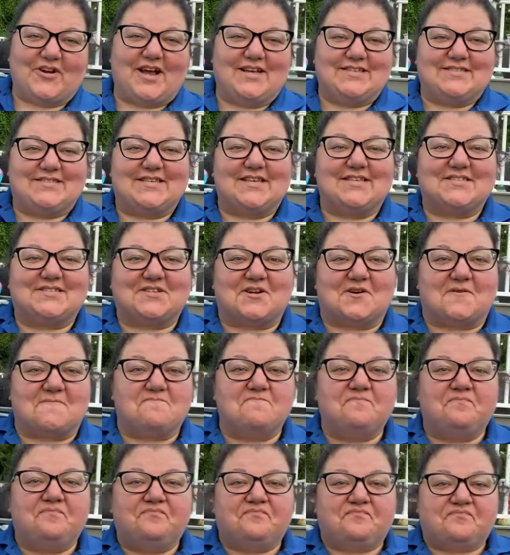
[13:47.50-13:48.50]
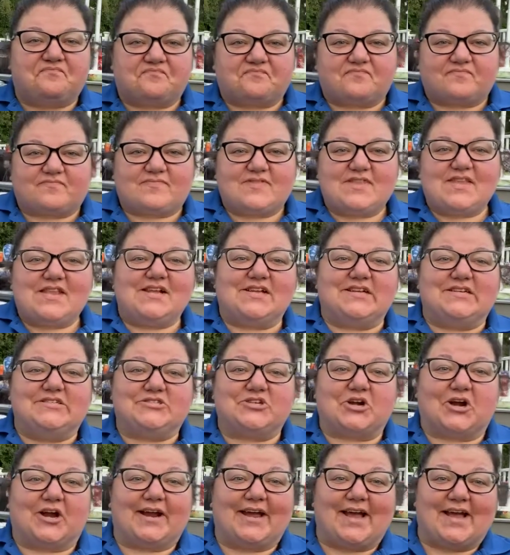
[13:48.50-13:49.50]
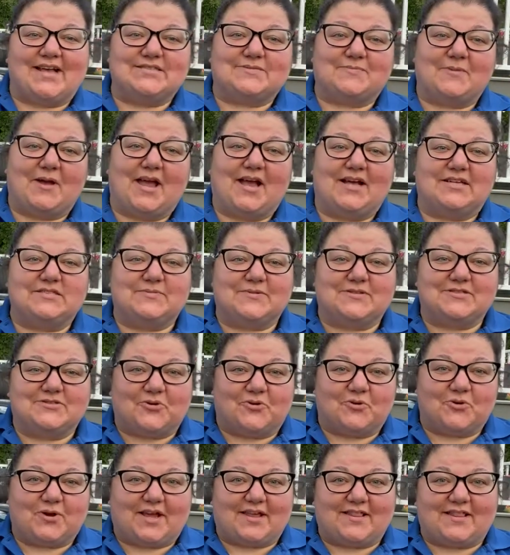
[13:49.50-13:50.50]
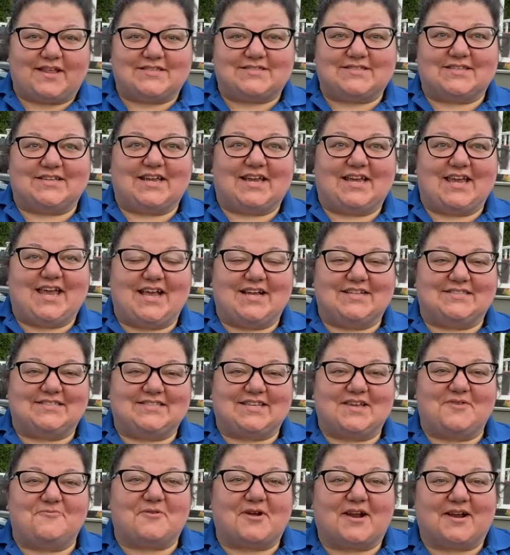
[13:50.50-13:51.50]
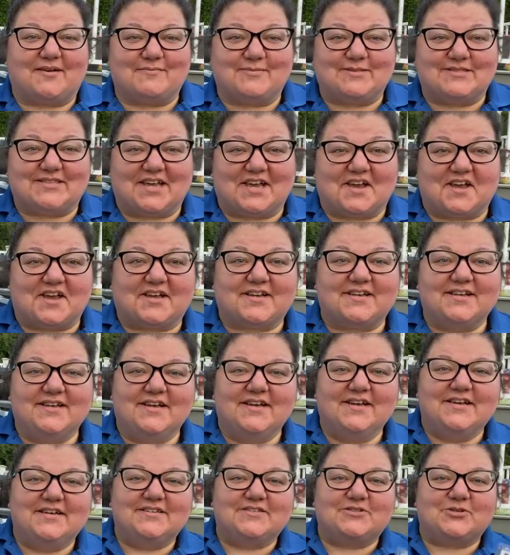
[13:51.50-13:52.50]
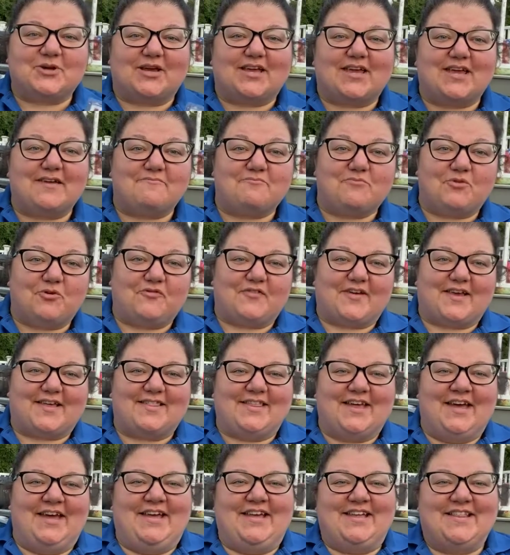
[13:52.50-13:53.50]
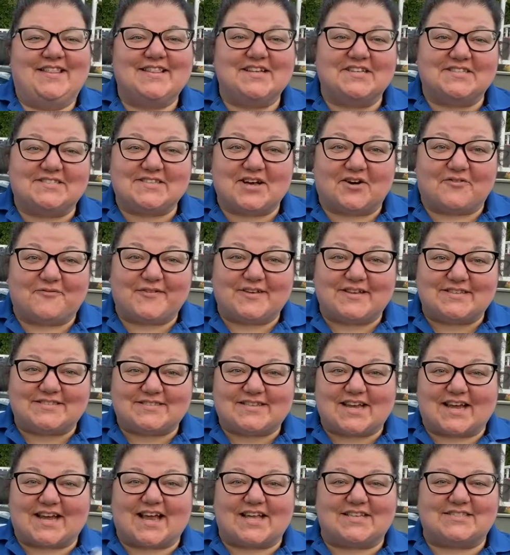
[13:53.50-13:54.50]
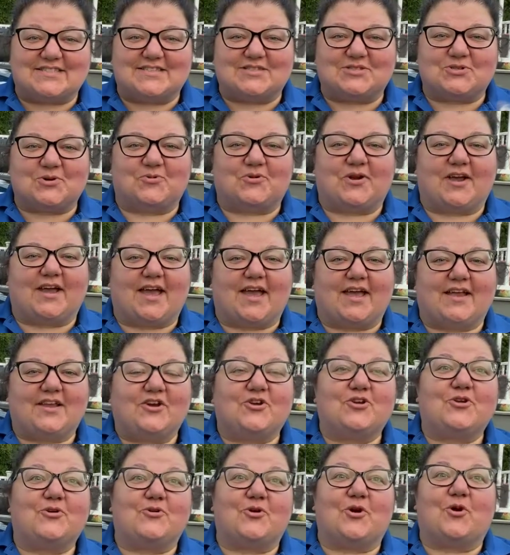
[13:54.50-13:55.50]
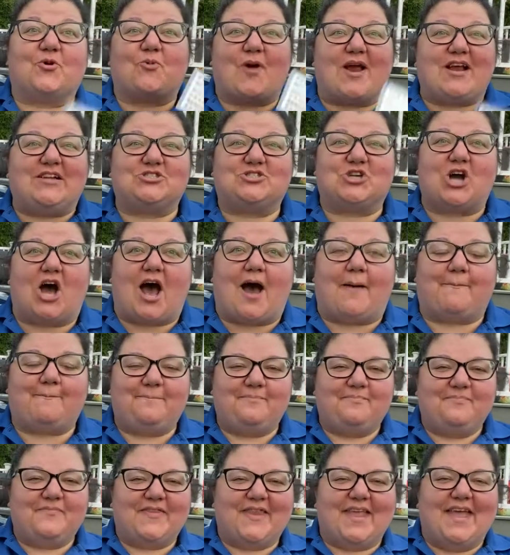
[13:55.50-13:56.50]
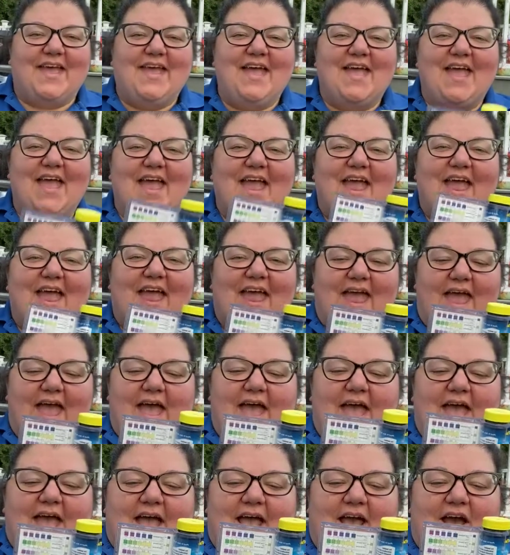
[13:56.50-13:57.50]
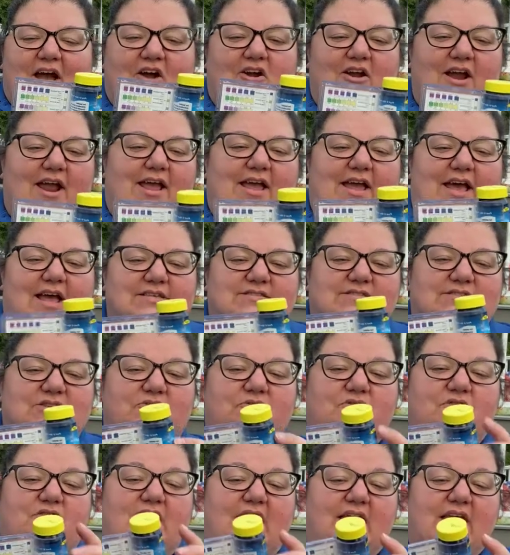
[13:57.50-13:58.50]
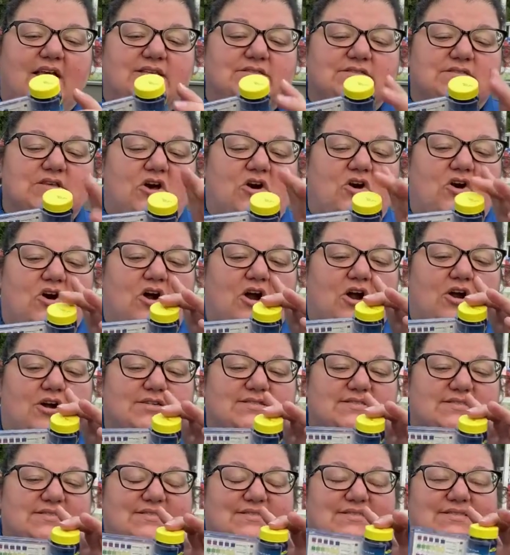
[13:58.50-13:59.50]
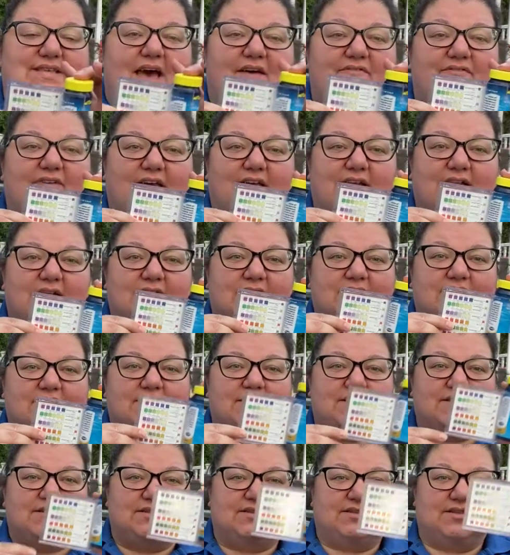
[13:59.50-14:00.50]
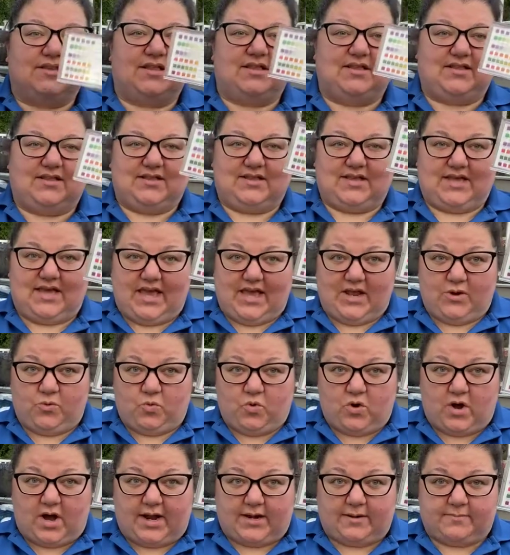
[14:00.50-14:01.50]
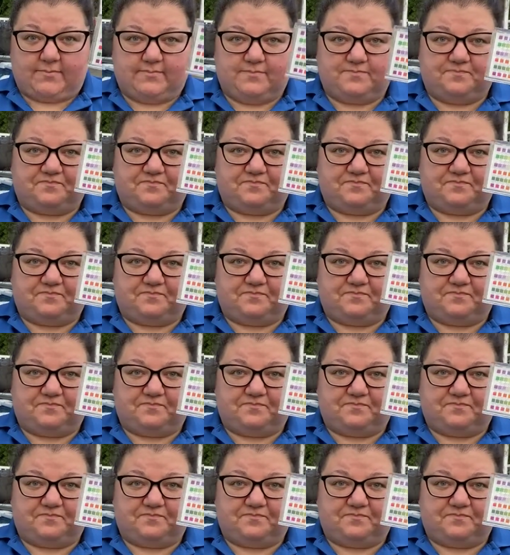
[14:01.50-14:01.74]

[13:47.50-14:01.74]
system. Sorry guys, my husband's holding this and he can't see what I'm seeing, so I keep moving the selfie stick as he's holding it. You're doing a great job. All right guys, so these are 7 in 1.